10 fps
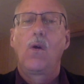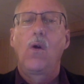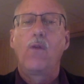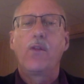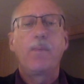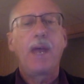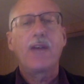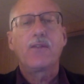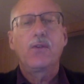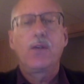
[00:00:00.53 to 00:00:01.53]
Over the
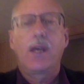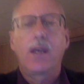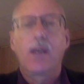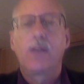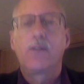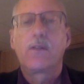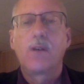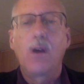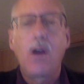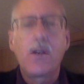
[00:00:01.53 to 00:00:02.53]
past few decades,
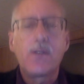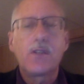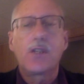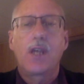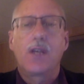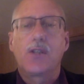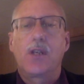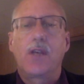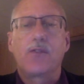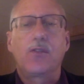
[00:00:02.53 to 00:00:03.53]
arts education
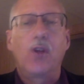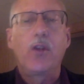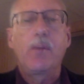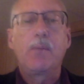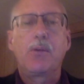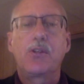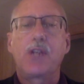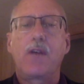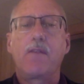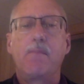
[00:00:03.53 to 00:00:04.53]
has slowly been pushed
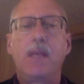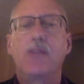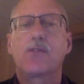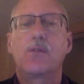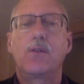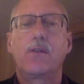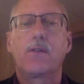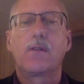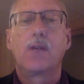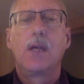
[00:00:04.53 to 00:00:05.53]
out of many
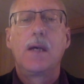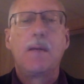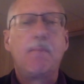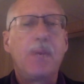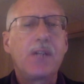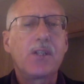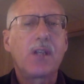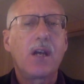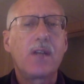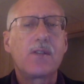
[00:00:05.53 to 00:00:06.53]
schools. Budget
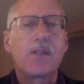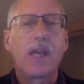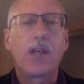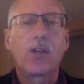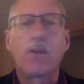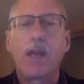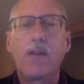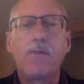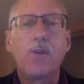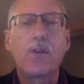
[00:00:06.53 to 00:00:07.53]
cuts and a greater
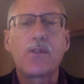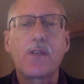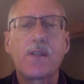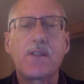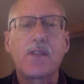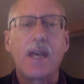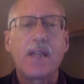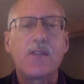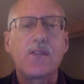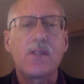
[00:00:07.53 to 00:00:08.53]
focus on the
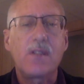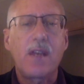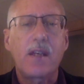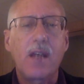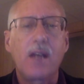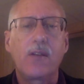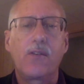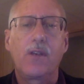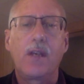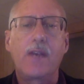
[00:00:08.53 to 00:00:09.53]
sciences and
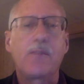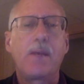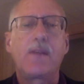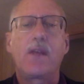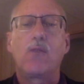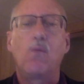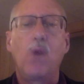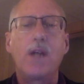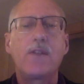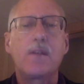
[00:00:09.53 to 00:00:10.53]
technology has meant that
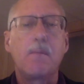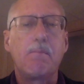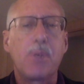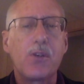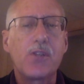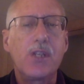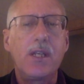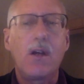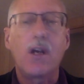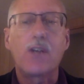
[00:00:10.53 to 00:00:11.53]
once
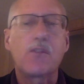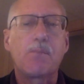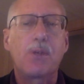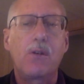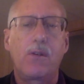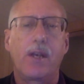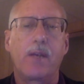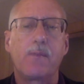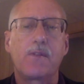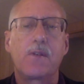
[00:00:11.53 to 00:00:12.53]
burgeoning arts
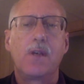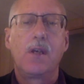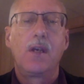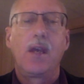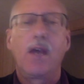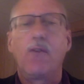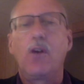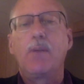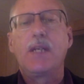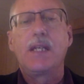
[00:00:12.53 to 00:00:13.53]
programs have
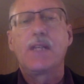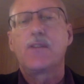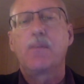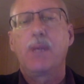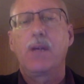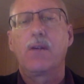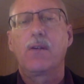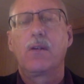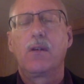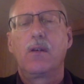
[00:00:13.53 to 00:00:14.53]
all but
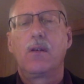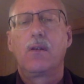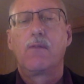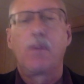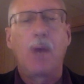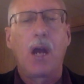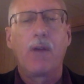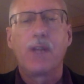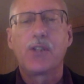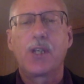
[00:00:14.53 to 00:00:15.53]
disappeared from our
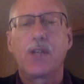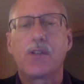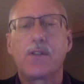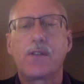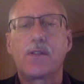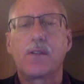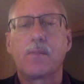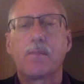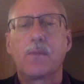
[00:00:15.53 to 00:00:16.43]
education system.